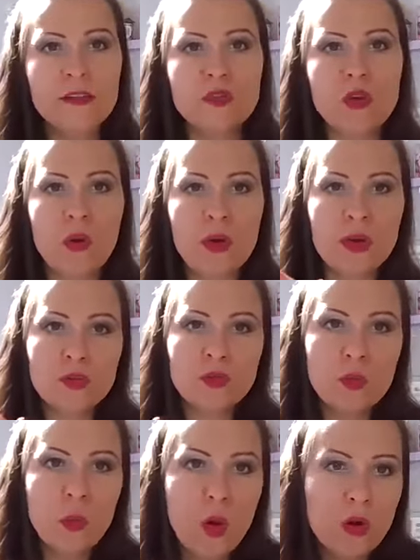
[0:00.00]
is going
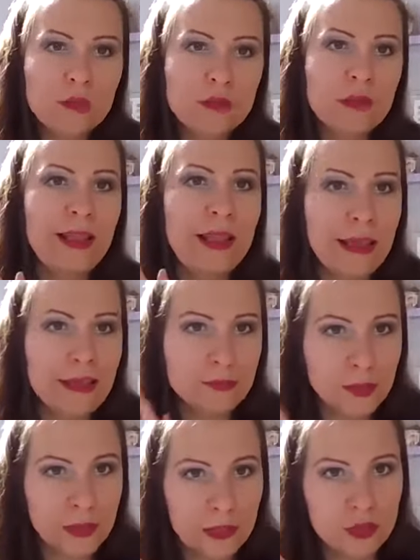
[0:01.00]
towards
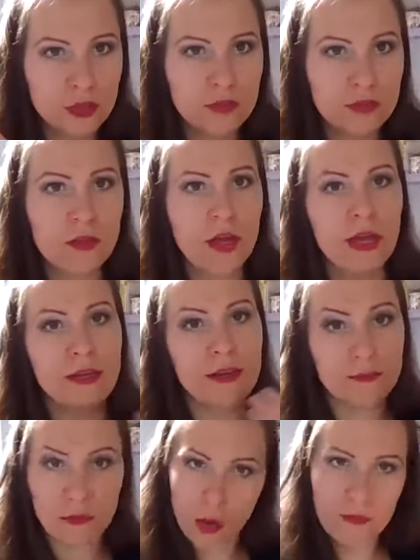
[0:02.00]
less pictures
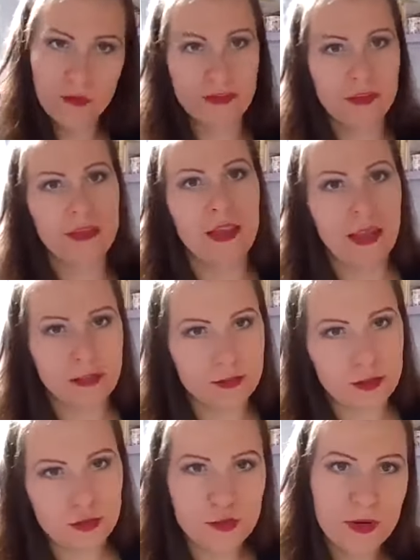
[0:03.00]
and obviously less
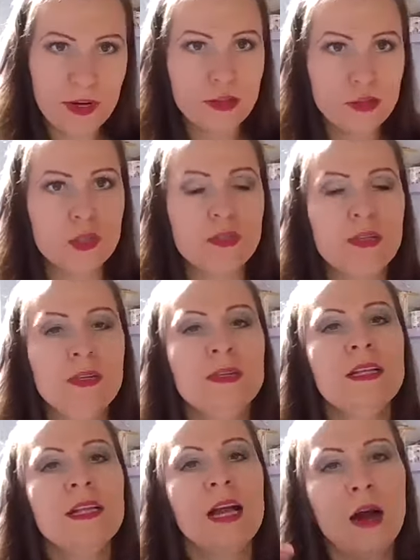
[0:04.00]
discrimination.
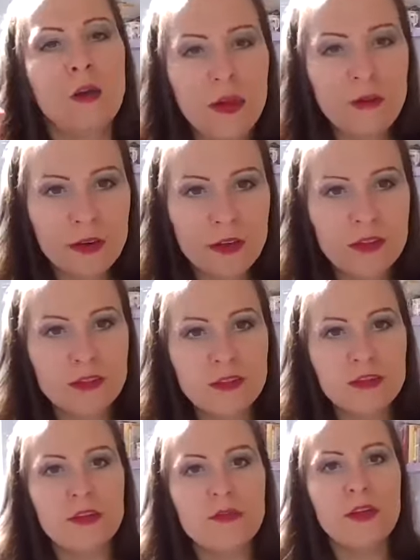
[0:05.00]
However, this
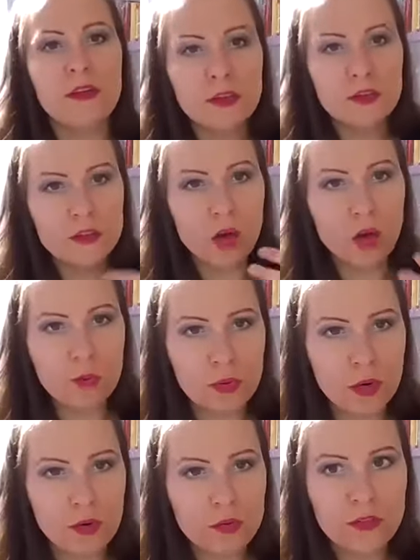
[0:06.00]
is a very slow
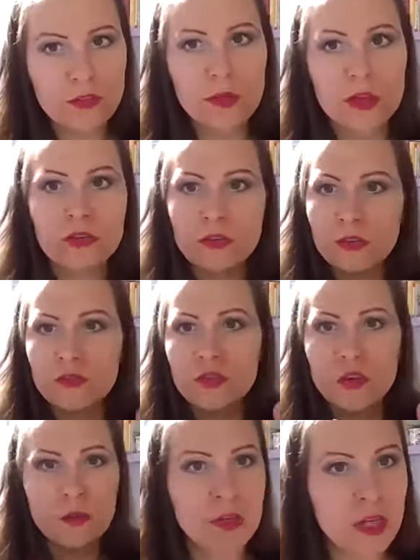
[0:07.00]
process because in
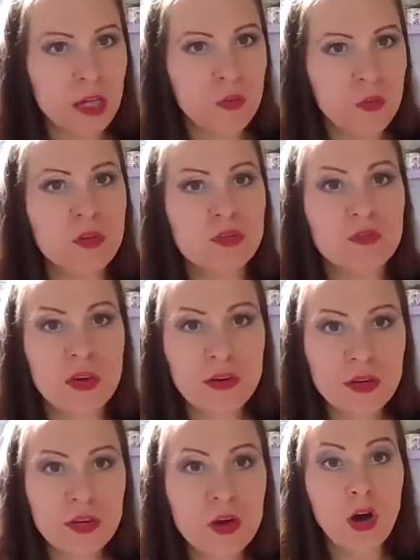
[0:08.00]
Germany, it was
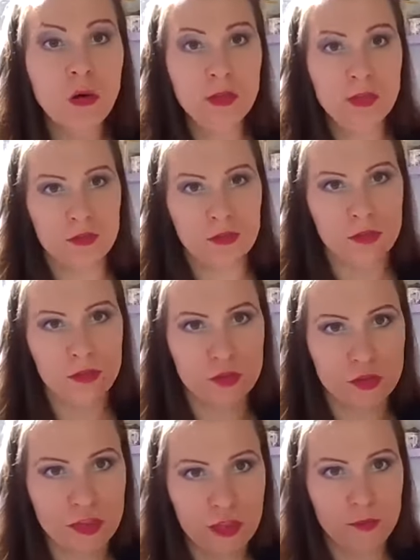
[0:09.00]
very common to
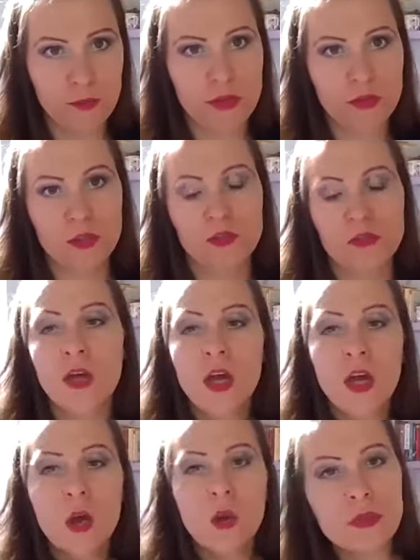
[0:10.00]
send pictures
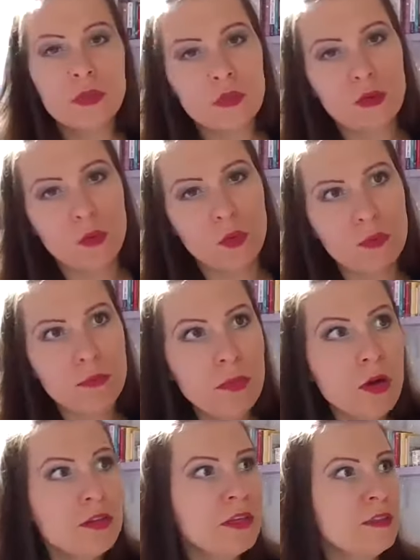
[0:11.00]
with with
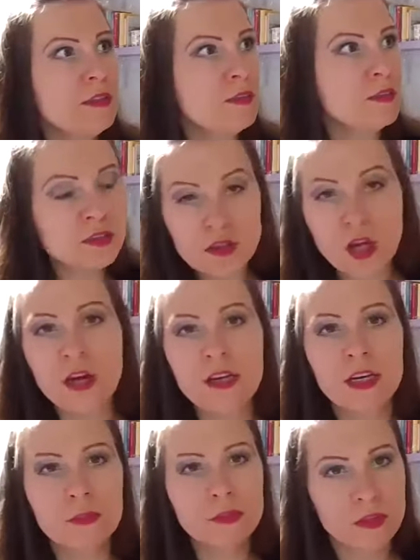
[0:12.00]
modern
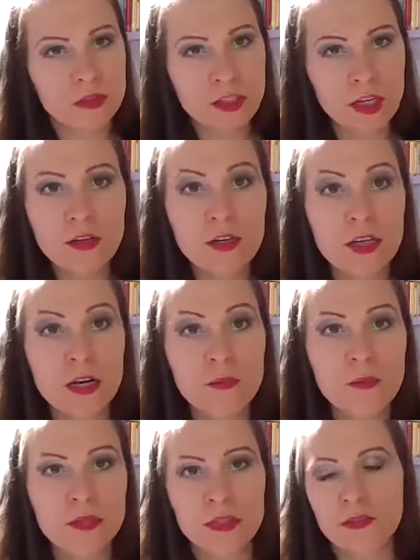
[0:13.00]
startups and younger
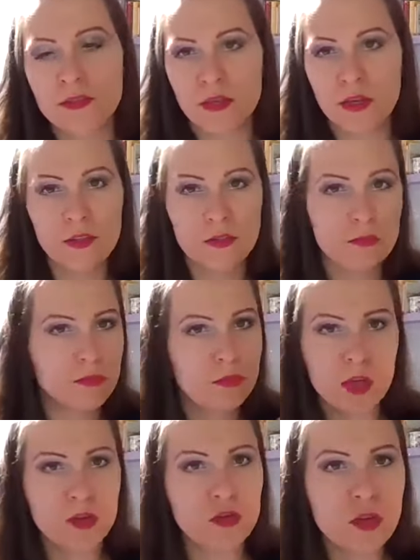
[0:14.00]
companies, it's
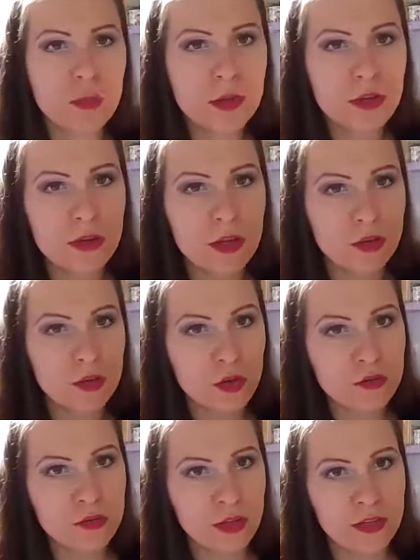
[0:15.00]
it's typical that you
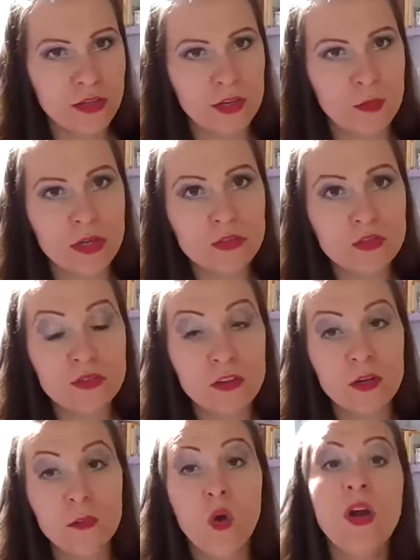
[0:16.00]
don't send any pictures
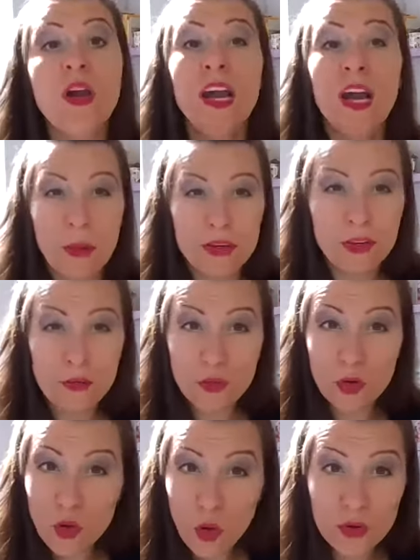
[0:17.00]
anymore. But if
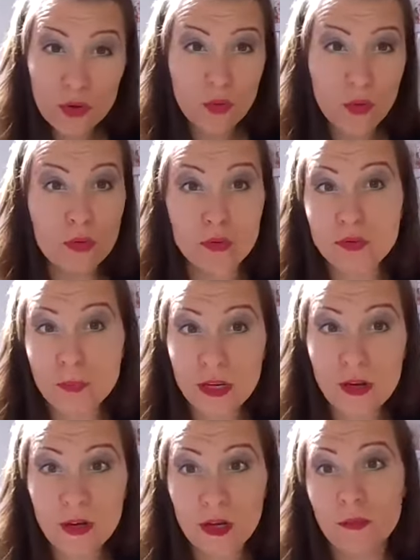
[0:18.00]
you're going for those
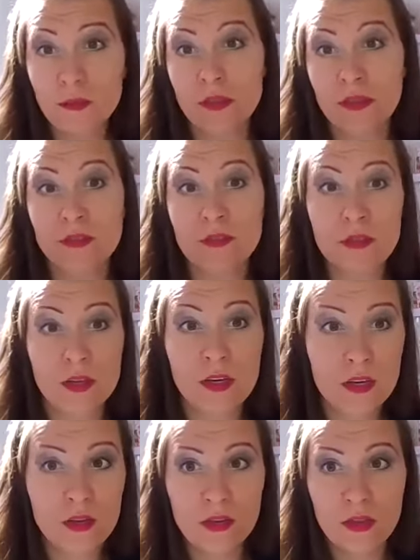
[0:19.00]
bigger companies, the
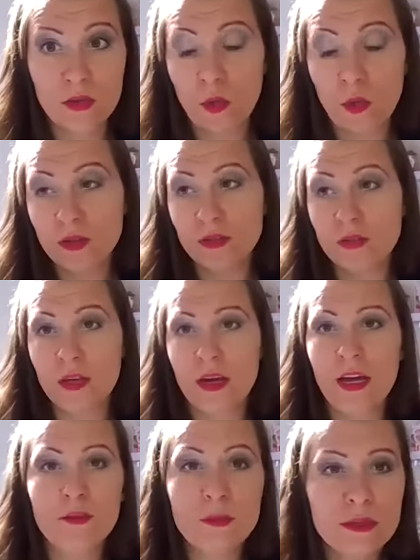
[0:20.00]
the ones that
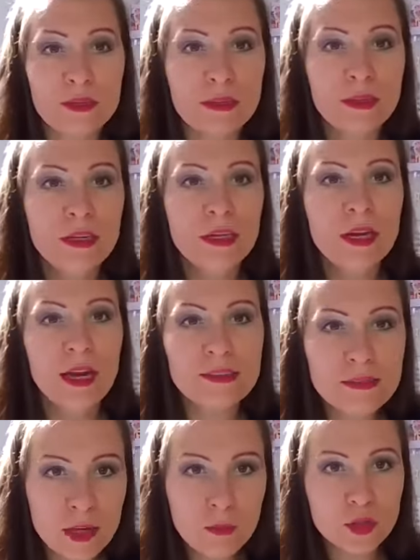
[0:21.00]
have been
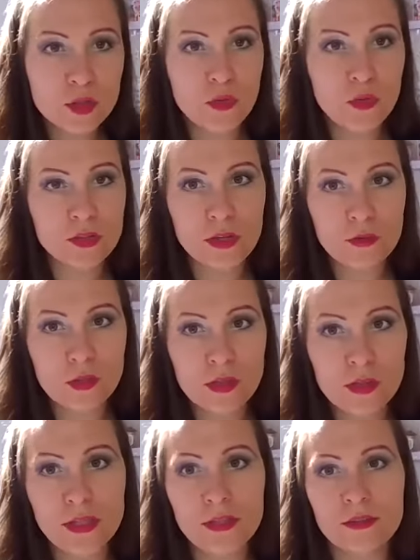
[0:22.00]
established for several
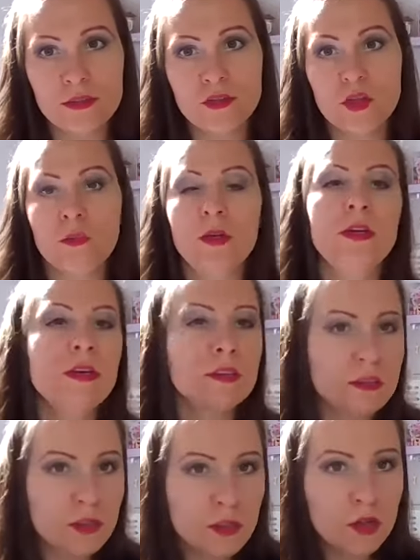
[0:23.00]
years in Germany,
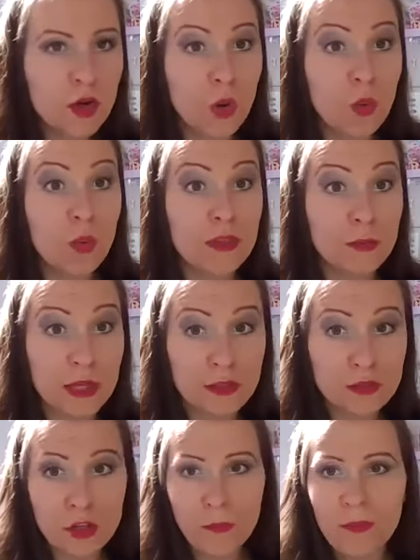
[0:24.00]
still go with a
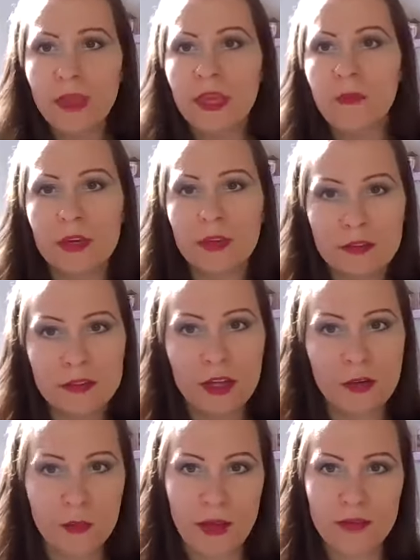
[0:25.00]
picture because
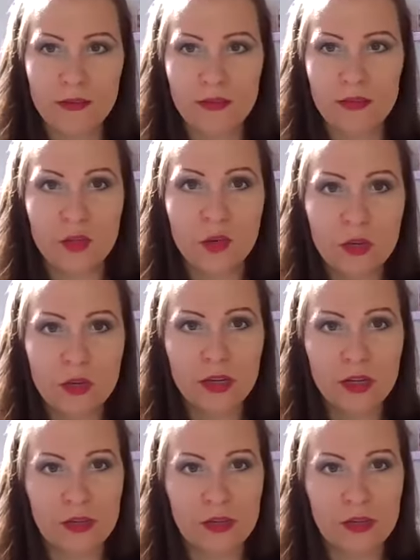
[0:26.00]
that makes your